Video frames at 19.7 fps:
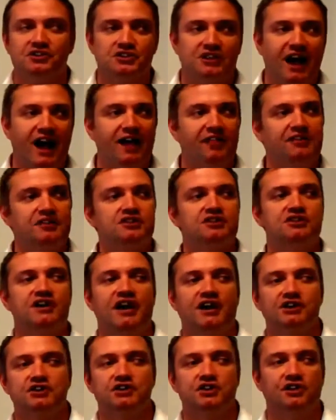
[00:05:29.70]
To start this
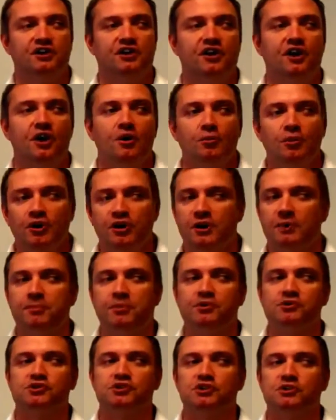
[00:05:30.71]
section, we're going
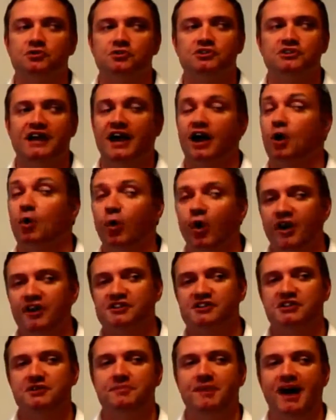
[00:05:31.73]
to put toolset
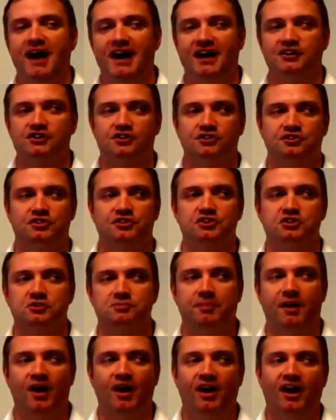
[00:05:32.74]
quality marks under the
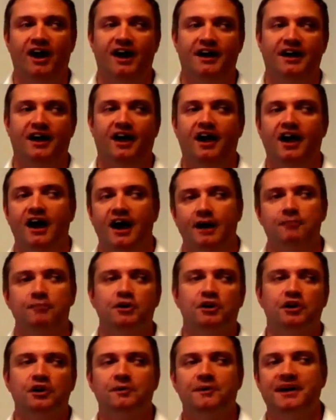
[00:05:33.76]
spotlight, and
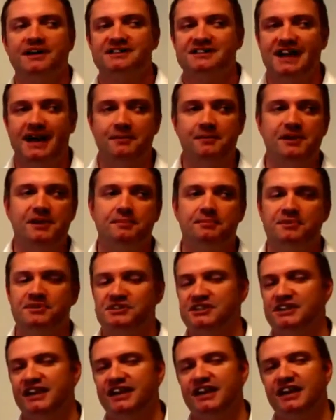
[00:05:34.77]
we're going to examine in
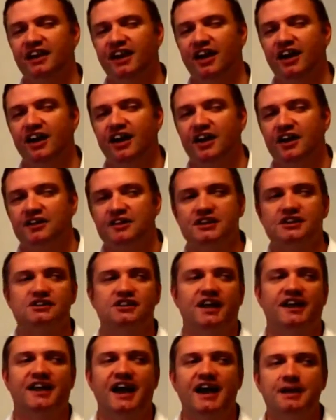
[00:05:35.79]
particular
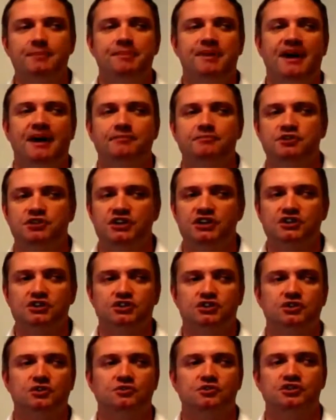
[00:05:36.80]
things like
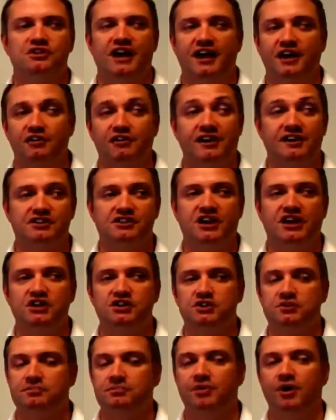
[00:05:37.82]
APMG's toolset
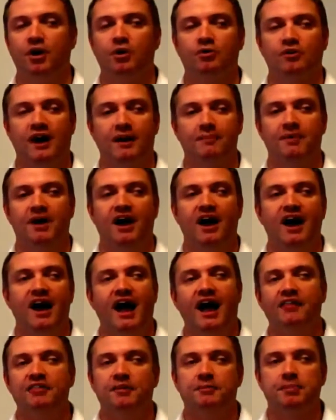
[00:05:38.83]
accreditation program
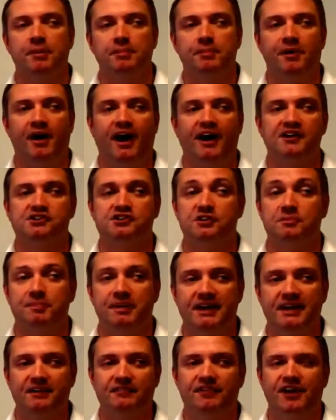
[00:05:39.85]
and the proprietary
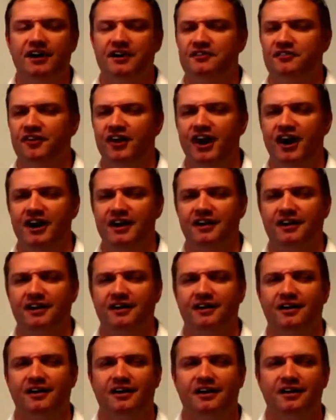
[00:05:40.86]
Pink Verify.
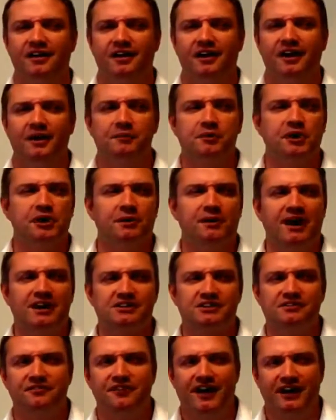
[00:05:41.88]
And we're going to
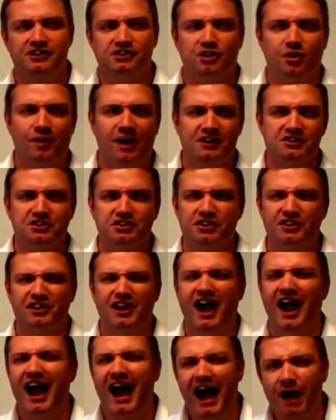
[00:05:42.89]
ask the vexed
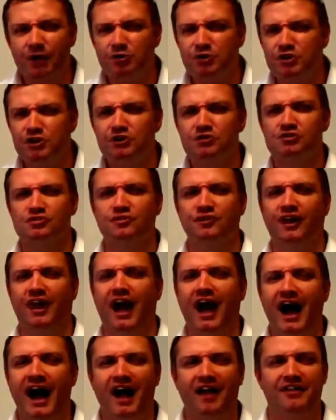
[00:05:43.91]
question, how
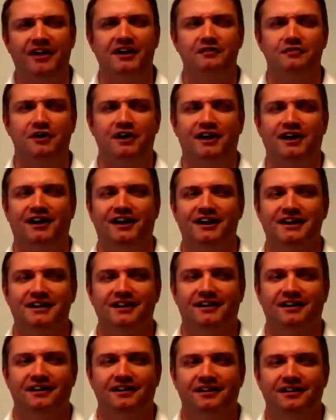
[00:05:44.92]
useful are they really?
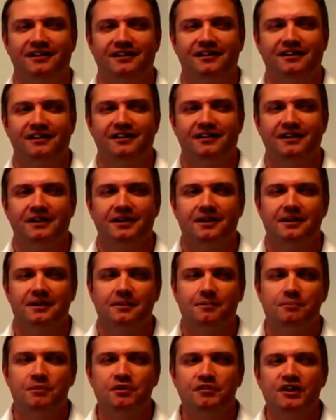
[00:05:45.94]

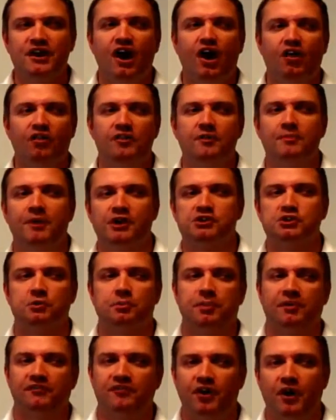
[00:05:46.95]
Moving on, the
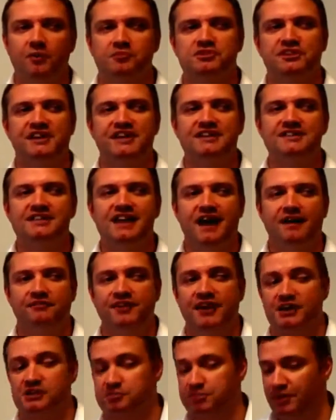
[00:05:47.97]
module performs an
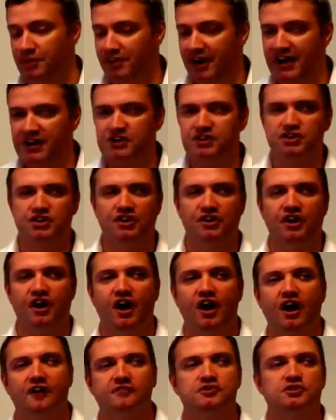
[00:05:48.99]
in-depth
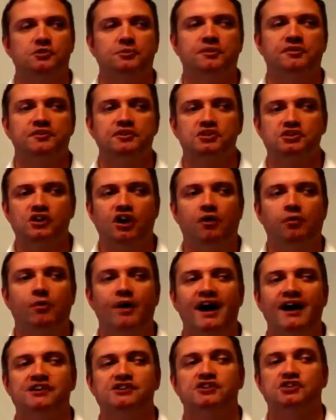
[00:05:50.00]
exploration of some of the
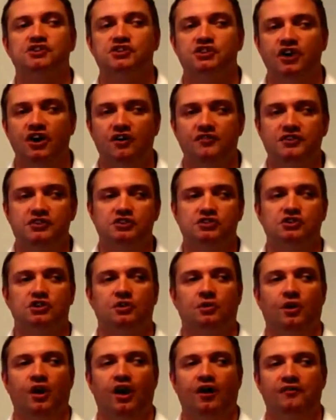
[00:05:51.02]
software as a service
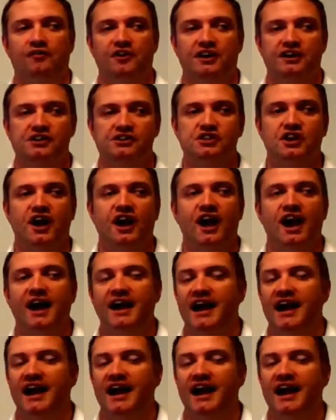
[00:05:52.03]
tool offerings